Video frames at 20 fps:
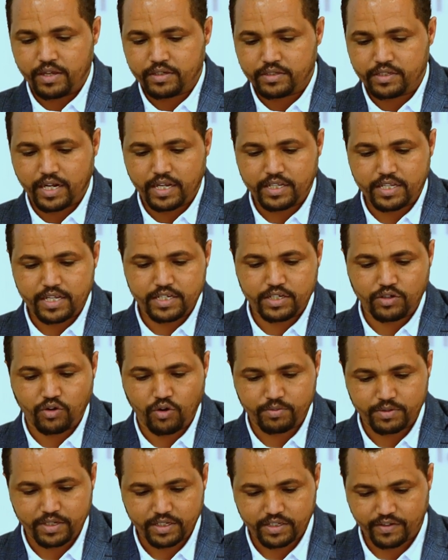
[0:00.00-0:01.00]
strategic
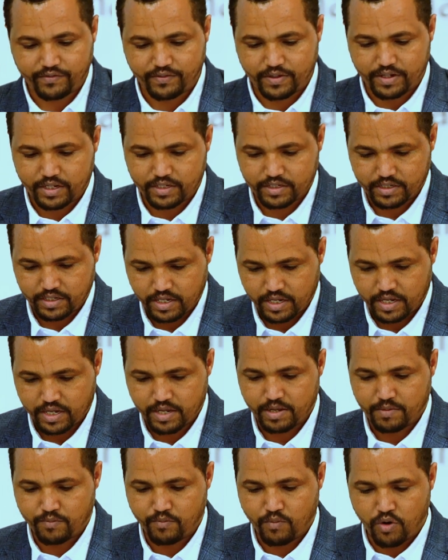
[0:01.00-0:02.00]
objective
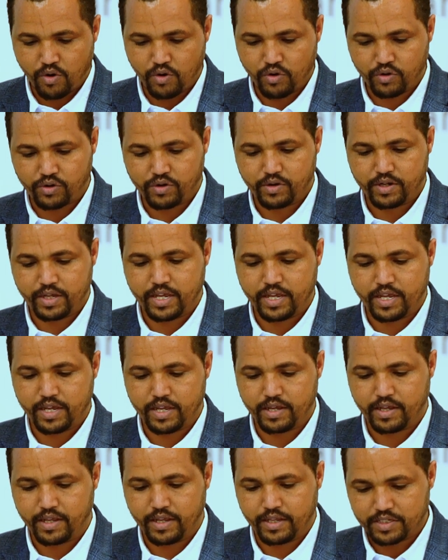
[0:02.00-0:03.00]
and more
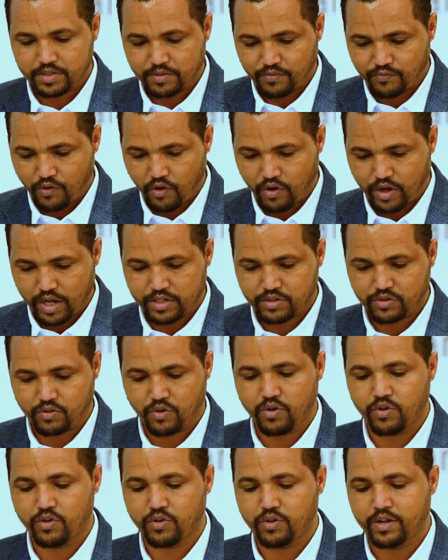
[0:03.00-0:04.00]
is focused
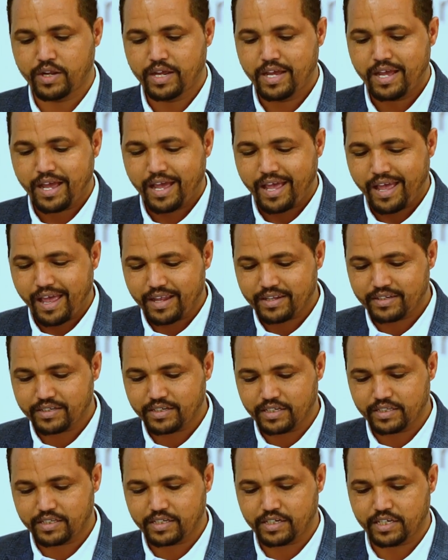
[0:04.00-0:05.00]
on health
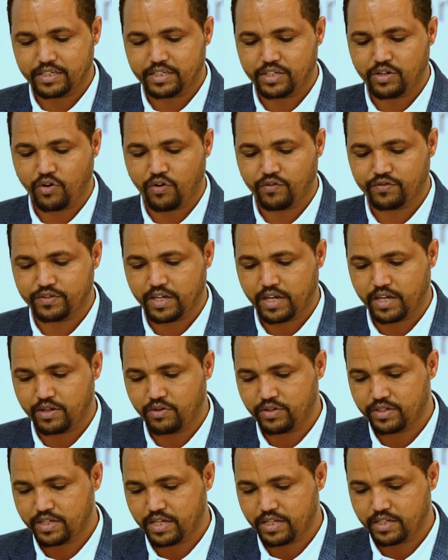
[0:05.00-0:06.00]
literacy of the
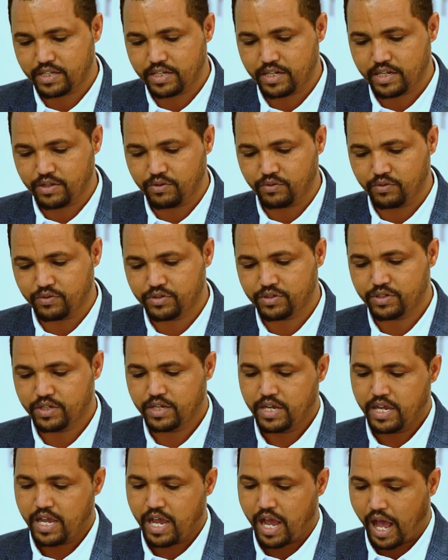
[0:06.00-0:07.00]
adolescent and the youth,
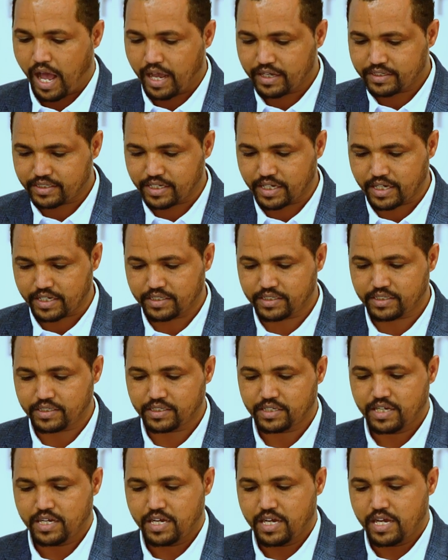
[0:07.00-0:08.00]
access,
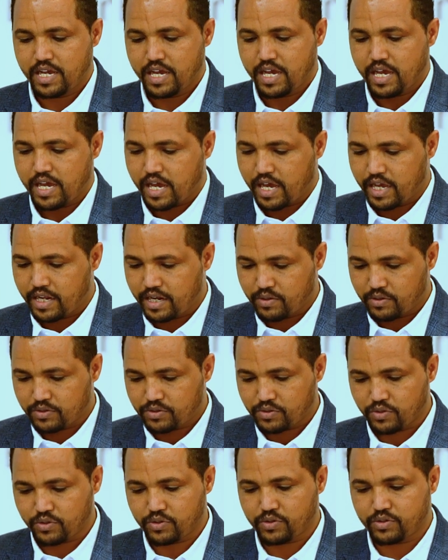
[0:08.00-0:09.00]
and
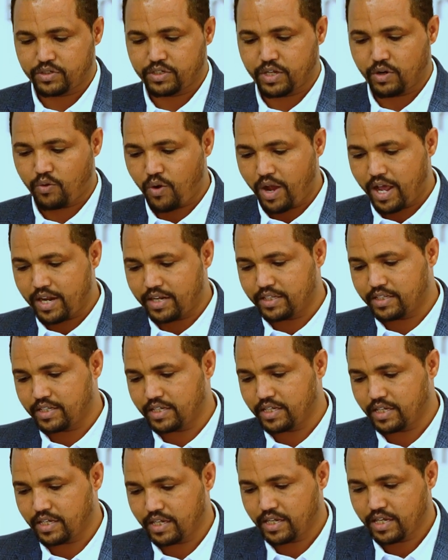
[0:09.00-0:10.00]
also the
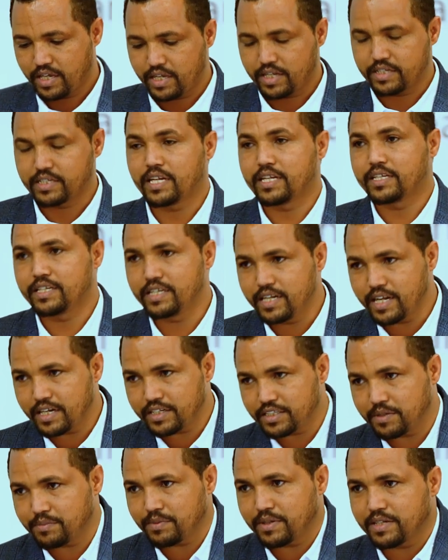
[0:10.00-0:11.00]
quality and the
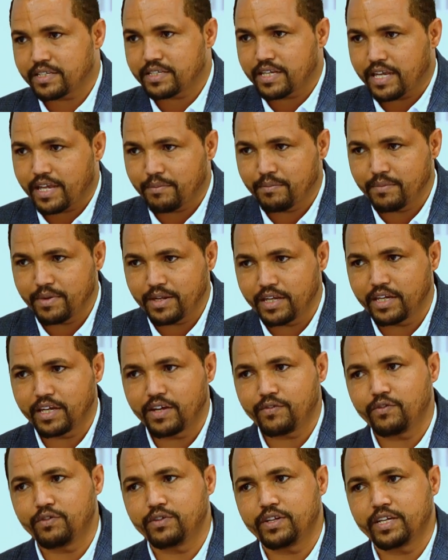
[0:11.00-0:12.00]
leadership and the
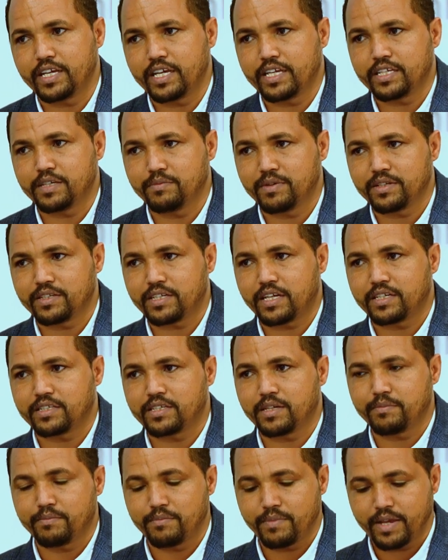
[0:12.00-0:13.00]
meaningful engagement are
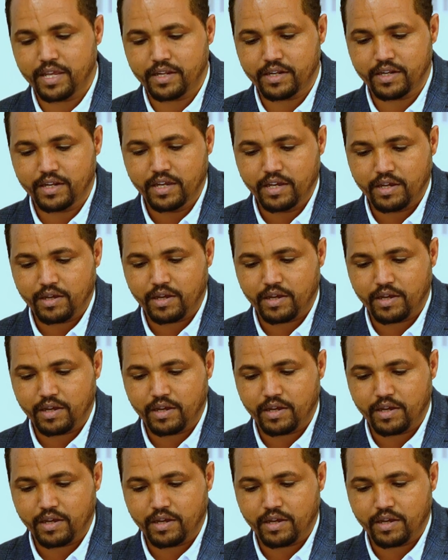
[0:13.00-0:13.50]
the main